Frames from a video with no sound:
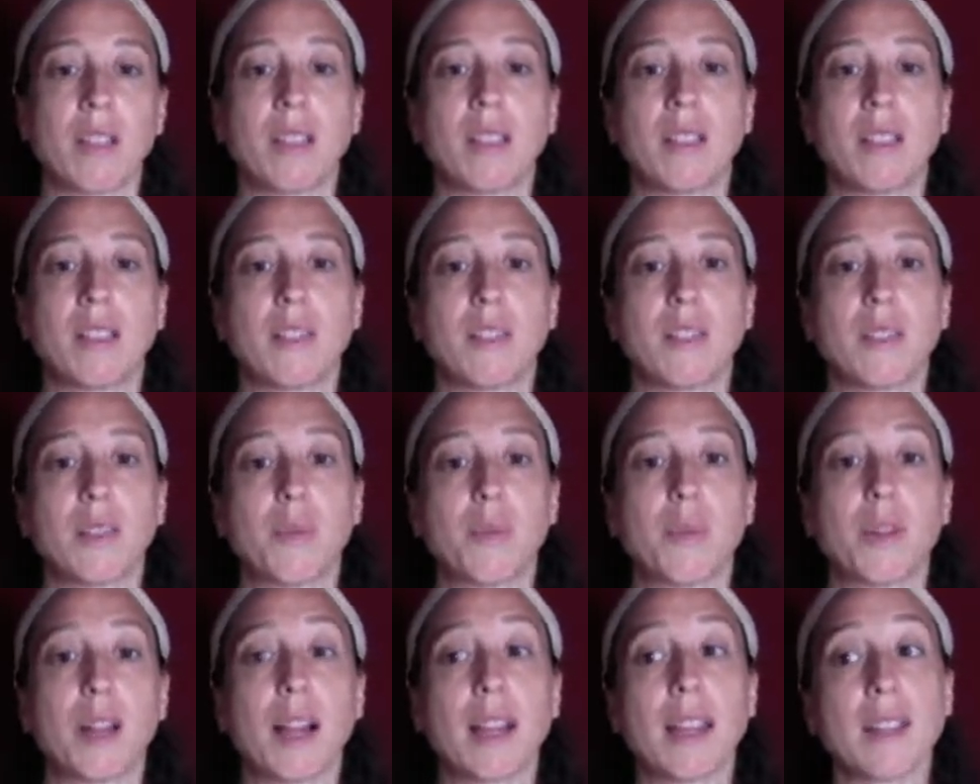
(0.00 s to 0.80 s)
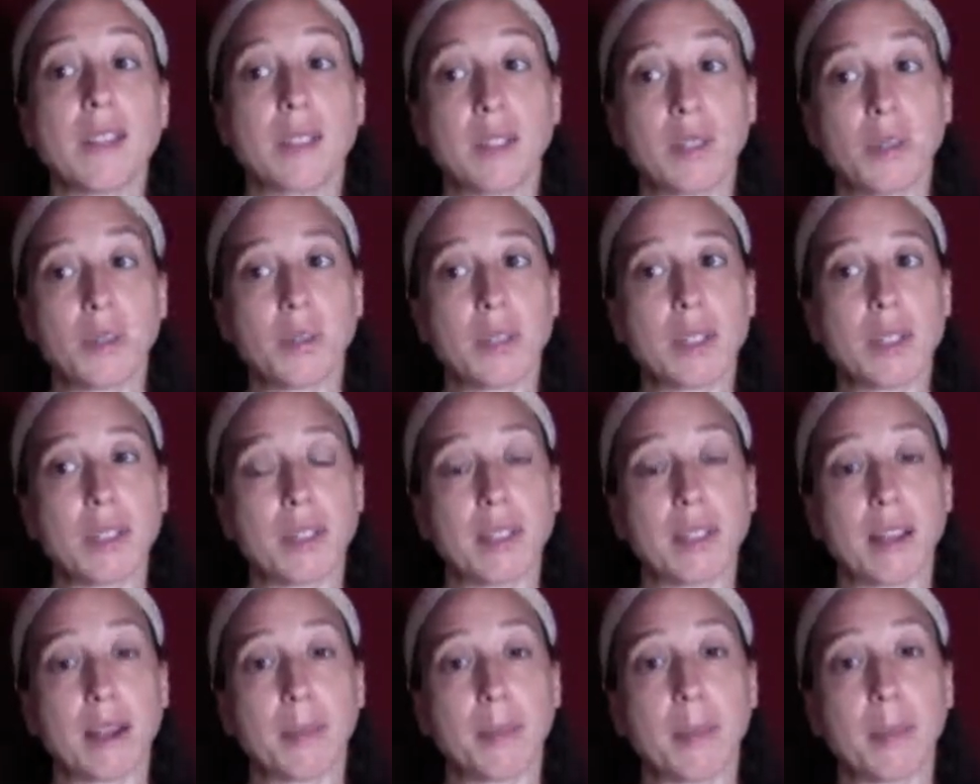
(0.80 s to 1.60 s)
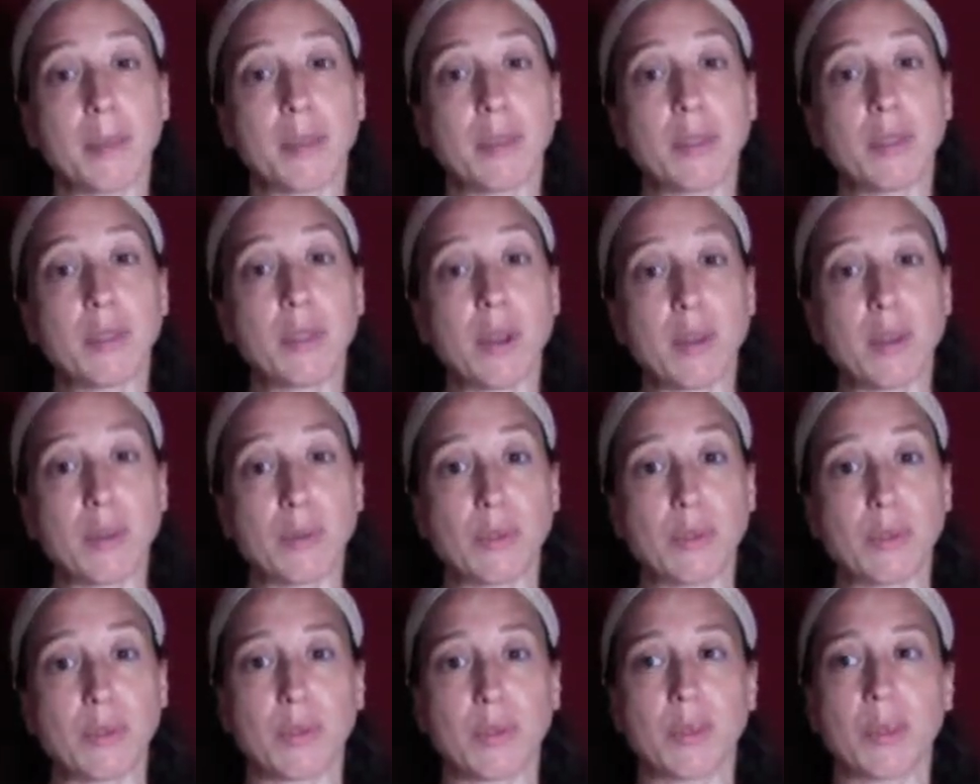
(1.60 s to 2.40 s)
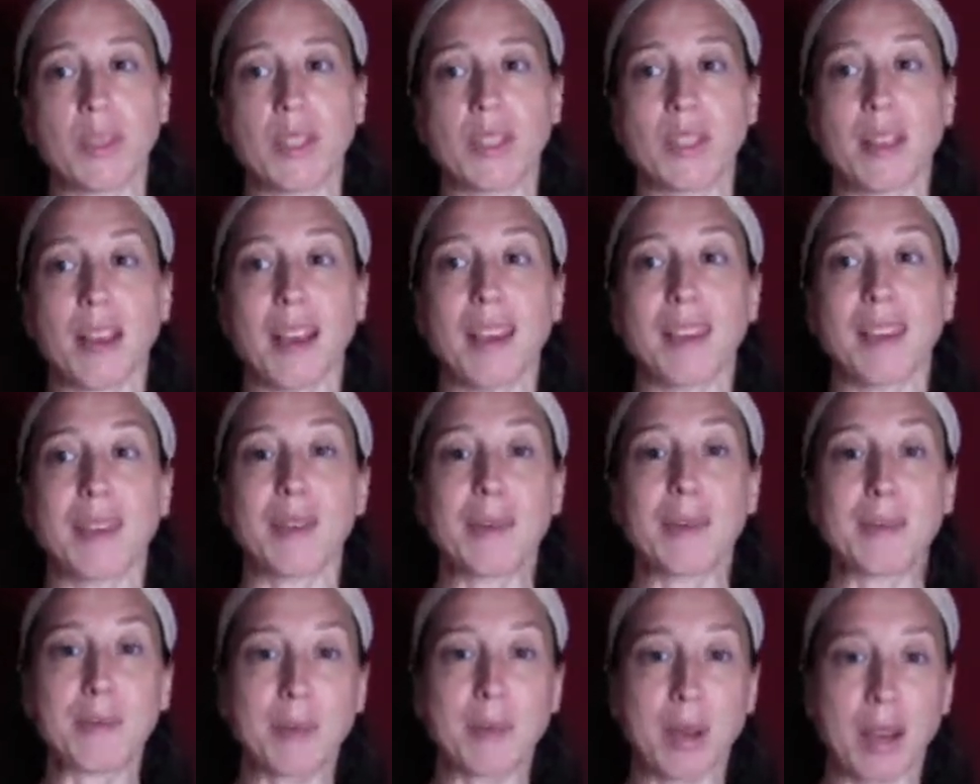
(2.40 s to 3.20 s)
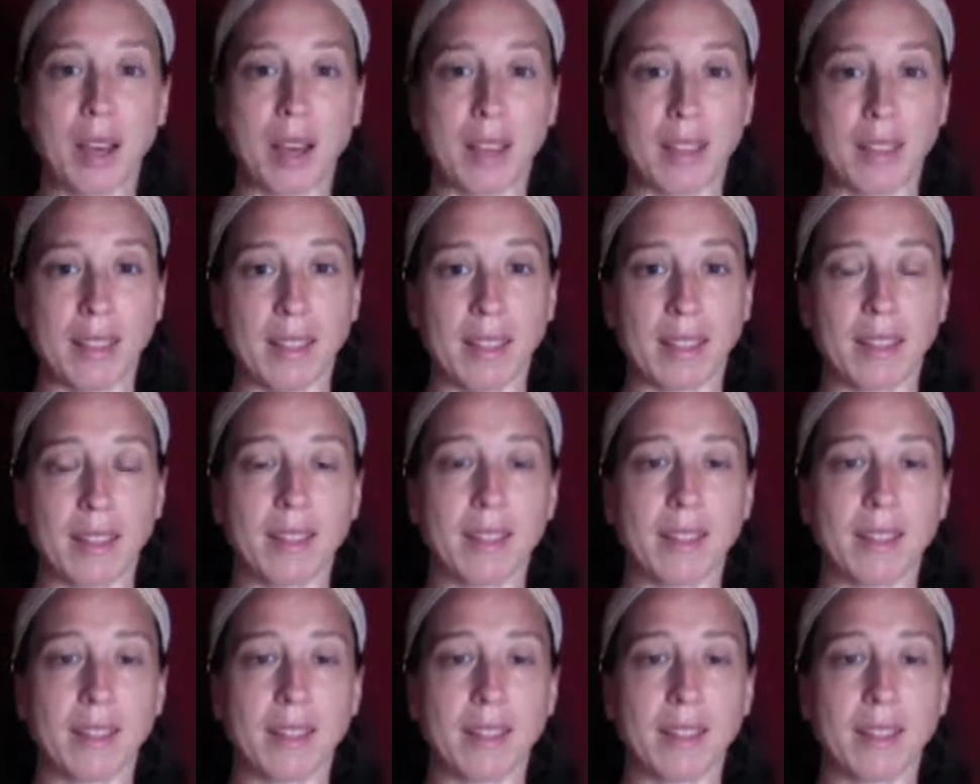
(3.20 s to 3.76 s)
So what I do, which a lot of people don't do, is I combine